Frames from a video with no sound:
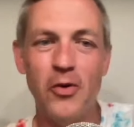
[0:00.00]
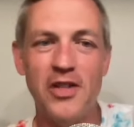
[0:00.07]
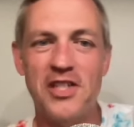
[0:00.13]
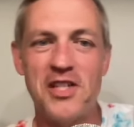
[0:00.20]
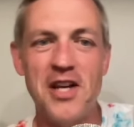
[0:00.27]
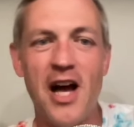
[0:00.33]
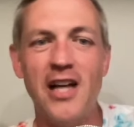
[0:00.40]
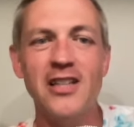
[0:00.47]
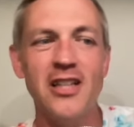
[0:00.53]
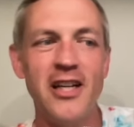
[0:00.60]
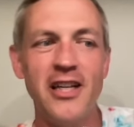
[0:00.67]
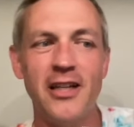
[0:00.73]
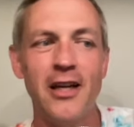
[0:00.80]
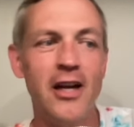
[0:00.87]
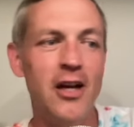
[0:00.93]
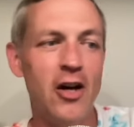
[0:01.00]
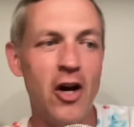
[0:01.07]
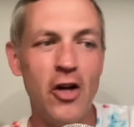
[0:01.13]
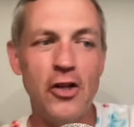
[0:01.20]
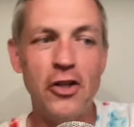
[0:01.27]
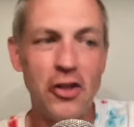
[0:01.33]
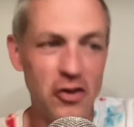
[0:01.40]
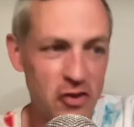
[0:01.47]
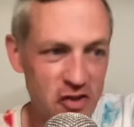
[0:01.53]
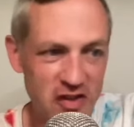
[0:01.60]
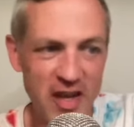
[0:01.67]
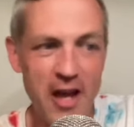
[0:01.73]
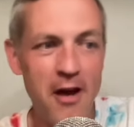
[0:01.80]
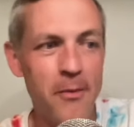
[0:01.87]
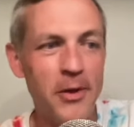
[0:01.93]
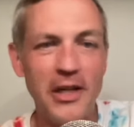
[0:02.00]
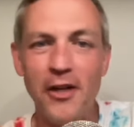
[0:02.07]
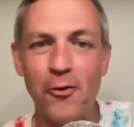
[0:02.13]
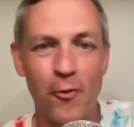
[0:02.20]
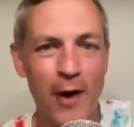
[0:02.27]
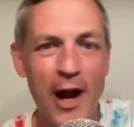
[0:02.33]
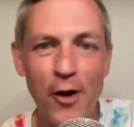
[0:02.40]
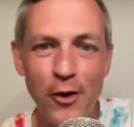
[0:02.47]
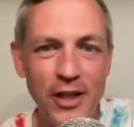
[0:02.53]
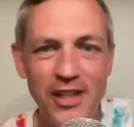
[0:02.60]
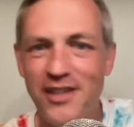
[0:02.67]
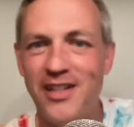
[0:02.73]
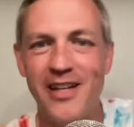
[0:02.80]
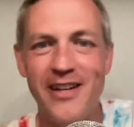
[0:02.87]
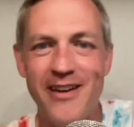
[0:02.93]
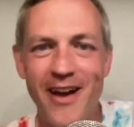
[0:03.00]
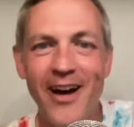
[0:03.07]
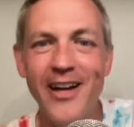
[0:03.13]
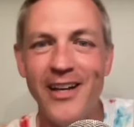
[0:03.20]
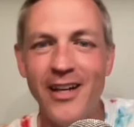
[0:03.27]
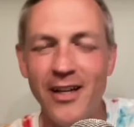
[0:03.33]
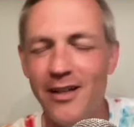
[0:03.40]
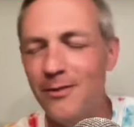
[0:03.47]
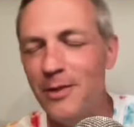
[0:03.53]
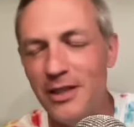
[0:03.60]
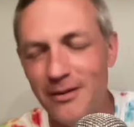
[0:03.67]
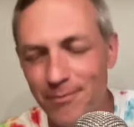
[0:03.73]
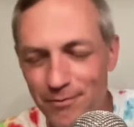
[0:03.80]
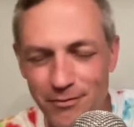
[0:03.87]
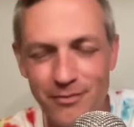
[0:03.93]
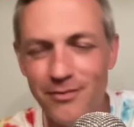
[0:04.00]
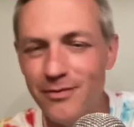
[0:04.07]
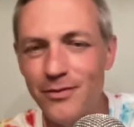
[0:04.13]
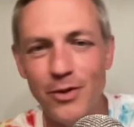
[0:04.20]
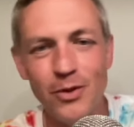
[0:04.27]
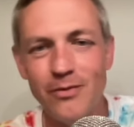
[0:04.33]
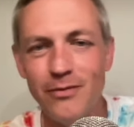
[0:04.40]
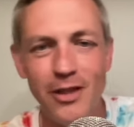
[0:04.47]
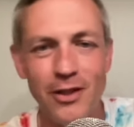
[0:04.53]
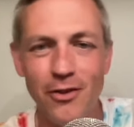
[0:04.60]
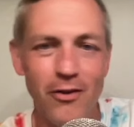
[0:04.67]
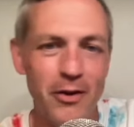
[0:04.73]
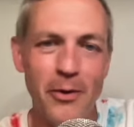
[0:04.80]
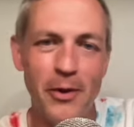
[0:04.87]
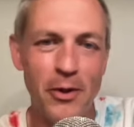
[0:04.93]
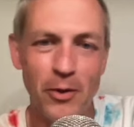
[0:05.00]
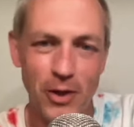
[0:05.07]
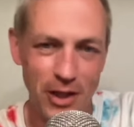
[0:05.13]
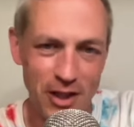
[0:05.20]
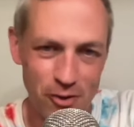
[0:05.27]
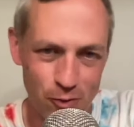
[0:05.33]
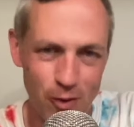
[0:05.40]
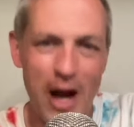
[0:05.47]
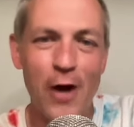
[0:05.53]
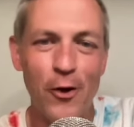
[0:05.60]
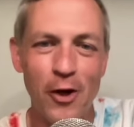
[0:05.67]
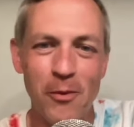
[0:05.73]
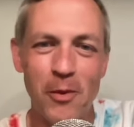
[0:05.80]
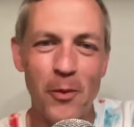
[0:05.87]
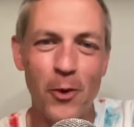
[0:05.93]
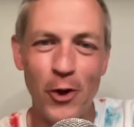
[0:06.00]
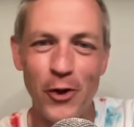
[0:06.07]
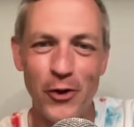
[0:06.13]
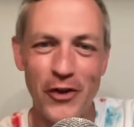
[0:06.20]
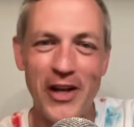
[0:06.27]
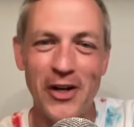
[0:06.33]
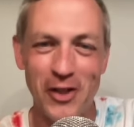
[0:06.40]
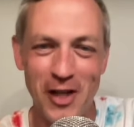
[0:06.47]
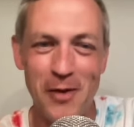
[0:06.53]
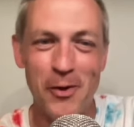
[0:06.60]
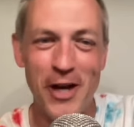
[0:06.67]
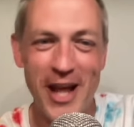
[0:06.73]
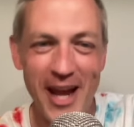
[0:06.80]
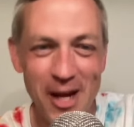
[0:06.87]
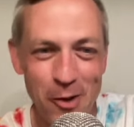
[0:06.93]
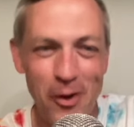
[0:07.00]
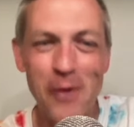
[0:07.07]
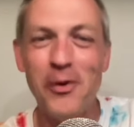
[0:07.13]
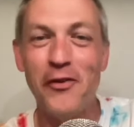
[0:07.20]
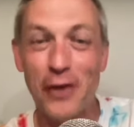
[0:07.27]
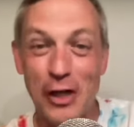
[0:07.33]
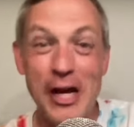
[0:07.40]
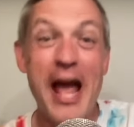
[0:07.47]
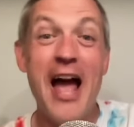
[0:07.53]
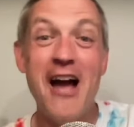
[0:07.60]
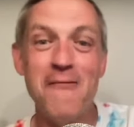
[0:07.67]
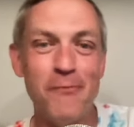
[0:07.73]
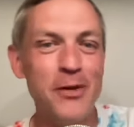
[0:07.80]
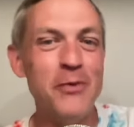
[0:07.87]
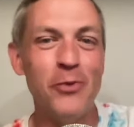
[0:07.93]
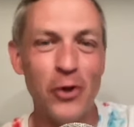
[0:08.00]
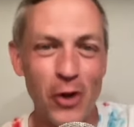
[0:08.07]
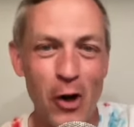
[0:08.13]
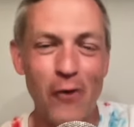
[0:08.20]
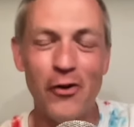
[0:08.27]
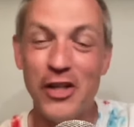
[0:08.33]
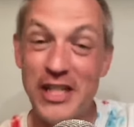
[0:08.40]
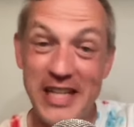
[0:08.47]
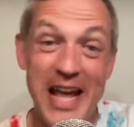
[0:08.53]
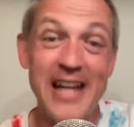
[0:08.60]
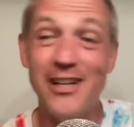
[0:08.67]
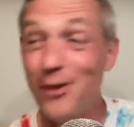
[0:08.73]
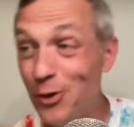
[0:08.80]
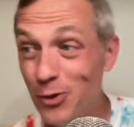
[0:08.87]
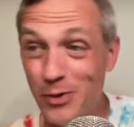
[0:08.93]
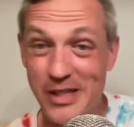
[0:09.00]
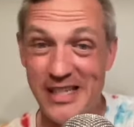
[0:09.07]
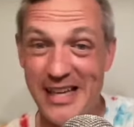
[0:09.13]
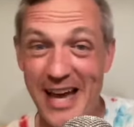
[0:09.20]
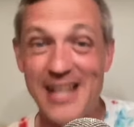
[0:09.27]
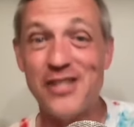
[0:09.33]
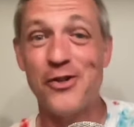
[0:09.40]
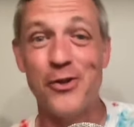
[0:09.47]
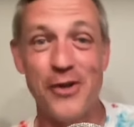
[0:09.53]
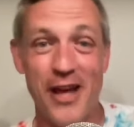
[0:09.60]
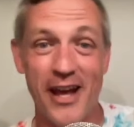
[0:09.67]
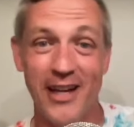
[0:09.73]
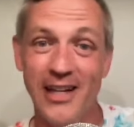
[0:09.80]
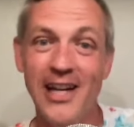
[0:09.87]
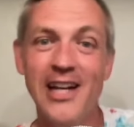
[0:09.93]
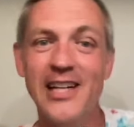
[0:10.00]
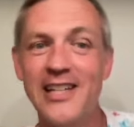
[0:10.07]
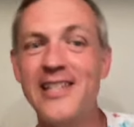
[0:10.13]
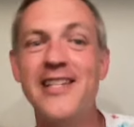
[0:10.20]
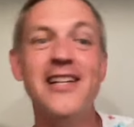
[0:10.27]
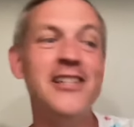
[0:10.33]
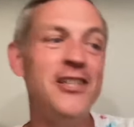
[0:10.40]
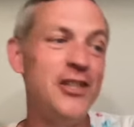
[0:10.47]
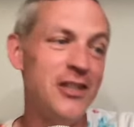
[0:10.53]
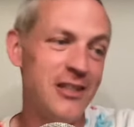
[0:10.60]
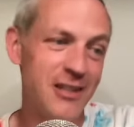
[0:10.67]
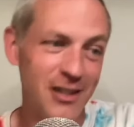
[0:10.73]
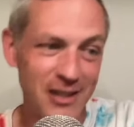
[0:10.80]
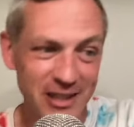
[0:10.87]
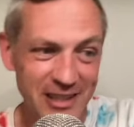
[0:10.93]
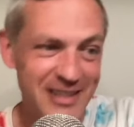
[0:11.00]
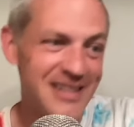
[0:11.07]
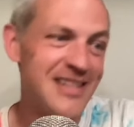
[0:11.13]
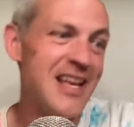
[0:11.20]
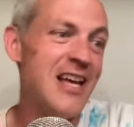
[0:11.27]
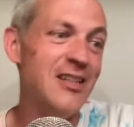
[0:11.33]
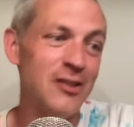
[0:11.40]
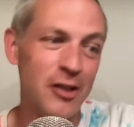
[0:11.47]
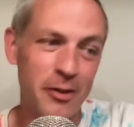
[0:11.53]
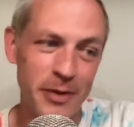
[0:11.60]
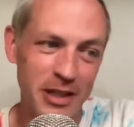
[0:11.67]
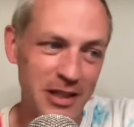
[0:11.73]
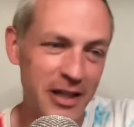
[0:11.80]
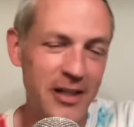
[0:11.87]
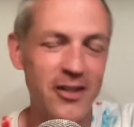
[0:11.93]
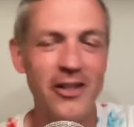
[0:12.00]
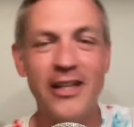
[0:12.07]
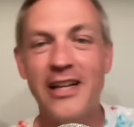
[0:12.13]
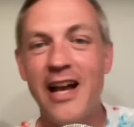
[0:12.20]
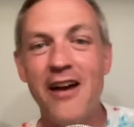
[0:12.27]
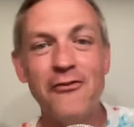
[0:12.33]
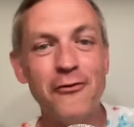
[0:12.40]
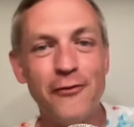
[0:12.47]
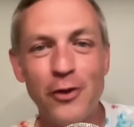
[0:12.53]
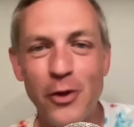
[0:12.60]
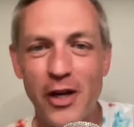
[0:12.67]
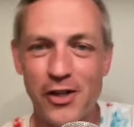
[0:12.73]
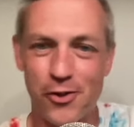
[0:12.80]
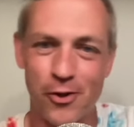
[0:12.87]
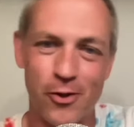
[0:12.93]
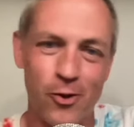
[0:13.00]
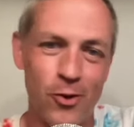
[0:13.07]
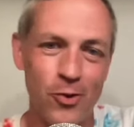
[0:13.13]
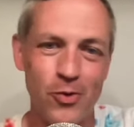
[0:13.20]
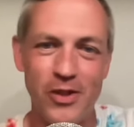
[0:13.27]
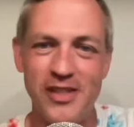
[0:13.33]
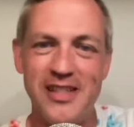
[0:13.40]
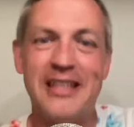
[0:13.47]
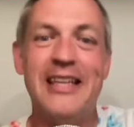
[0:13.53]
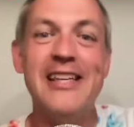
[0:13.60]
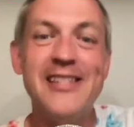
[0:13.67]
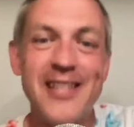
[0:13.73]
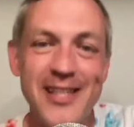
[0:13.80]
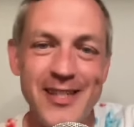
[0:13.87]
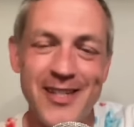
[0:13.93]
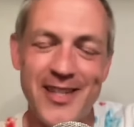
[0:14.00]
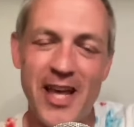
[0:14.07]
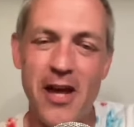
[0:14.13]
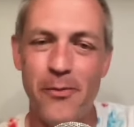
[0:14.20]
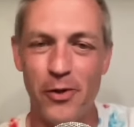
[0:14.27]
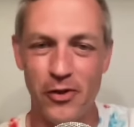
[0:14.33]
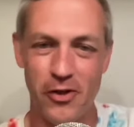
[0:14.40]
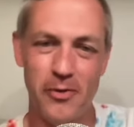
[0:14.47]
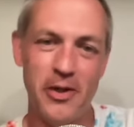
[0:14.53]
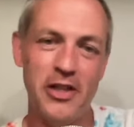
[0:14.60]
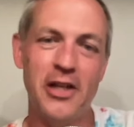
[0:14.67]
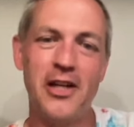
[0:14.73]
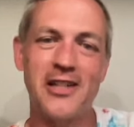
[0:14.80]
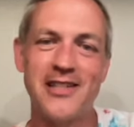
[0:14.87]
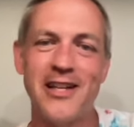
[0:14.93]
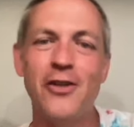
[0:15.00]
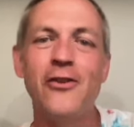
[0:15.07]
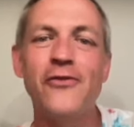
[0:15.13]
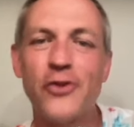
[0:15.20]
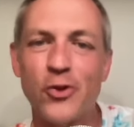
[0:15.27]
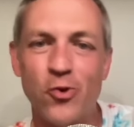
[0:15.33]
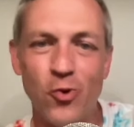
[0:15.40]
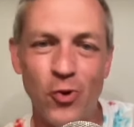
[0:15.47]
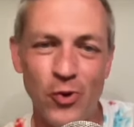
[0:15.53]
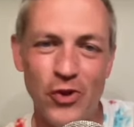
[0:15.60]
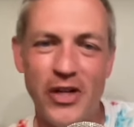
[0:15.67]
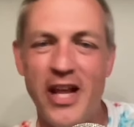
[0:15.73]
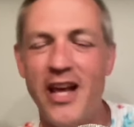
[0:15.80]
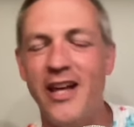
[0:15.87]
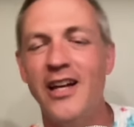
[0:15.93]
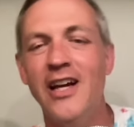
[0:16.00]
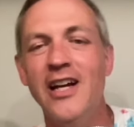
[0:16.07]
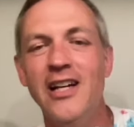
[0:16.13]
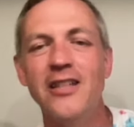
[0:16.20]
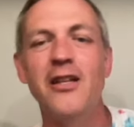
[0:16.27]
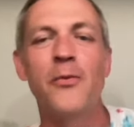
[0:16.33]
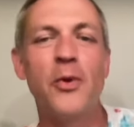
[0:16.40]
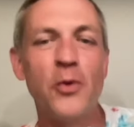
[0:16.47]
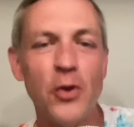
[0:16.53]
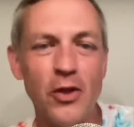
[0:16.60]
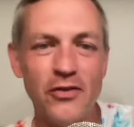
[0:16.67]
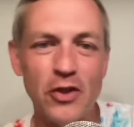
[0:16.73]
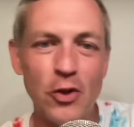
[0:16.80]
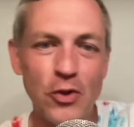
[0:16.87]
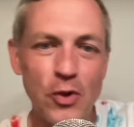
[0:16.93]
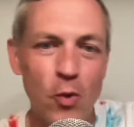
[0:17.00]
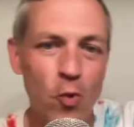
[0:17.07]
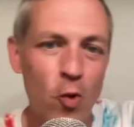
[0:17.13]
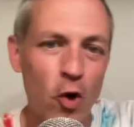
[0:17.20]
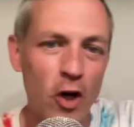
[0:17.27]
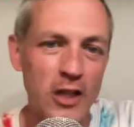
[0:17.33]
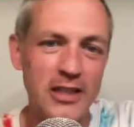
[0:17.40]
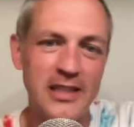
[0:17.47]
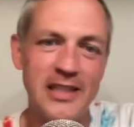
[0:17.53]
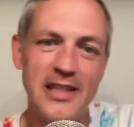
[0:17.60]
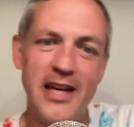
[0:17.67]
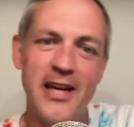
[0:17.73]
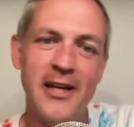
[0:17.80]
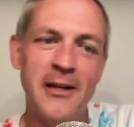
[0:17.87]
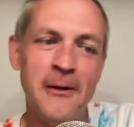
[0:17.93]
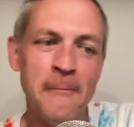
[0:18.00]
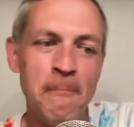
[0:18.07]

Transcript: It's not like oh, you can stay up and get rowdy tonight. I mean, I don't know if anybody really gets rowdy on Memorial Day or Labor Day anyway, but if you're going to have people over, the day to do it was yesterday because then you can, you know, you can stay a little bit later. You can have a few extra cold ones. The kids can stay up a little bit later because they don't have school today. A lot of people don't have to go into work today.